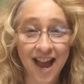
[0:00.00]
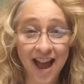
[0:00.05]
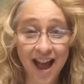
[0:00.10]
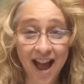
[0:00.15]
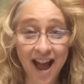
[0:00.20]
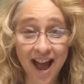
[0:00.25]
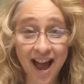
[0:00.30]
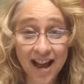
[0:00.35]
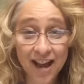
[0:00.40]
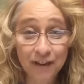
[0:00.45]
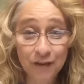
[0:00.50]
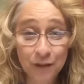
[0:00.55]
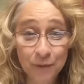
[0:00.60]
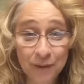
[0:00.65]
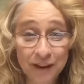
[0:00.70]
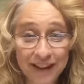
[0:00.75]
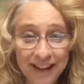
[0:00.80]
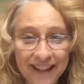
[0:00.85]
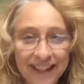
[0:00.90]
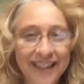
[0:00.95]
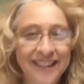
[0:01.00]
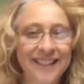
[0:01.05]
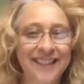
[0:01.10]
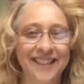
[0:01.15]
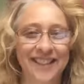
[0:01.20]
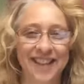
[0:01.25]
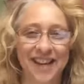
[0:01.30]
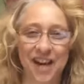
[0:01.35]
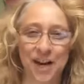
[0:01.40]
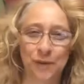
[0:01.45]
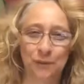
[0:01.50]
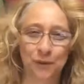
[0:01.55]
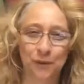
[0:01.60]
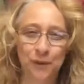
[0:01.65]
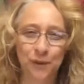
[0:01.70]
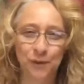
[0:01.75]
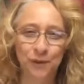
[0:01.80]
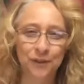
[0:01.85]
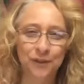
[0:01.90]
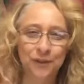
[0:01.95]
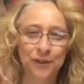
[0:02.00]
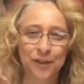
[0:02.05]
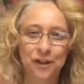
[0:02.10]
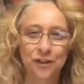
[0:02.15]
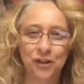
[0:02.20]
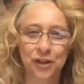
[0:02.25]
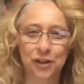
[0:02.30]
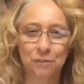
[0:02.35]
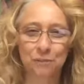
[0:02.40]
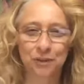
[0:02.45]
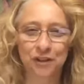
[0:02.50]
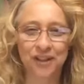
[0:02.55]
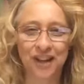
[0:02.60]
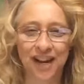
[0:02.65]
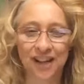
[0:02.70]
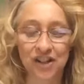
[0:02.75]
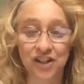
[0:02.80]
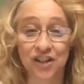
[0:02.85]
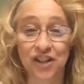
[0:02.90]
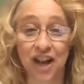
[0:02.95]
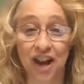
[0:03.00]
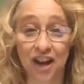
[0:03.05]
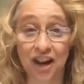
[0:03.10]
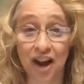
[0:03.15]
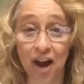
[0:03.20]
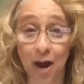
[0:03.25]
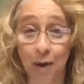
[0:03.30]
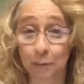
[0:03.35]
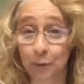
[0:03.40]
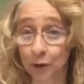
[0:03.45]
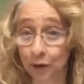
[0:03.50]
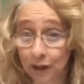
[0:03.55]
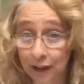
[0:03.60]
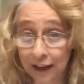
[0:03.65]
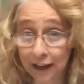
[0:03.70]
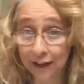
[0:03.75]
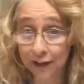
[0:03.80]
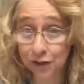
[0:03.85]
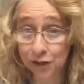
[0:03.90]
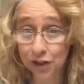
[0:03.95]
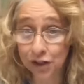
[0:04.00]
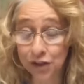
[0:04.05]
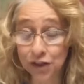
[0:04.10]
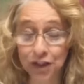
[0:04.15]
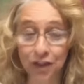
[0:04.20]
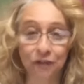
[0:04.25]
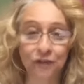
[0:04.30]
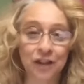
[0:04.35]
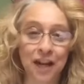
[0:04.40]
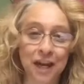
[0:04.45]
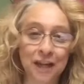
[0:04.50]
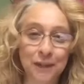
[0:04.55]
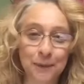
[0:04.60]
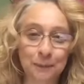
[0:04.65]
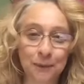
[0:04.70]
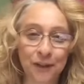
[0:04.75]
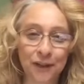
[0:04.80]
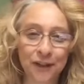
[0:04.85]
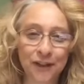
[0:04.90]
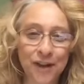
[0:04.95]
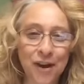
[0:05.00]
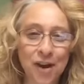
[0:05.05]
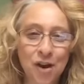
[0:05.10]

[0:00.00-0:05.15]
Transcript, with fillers: Hi everybody, it's Deanna with Tools of ToolsOfEnergyProtection.com, your energy shift expert,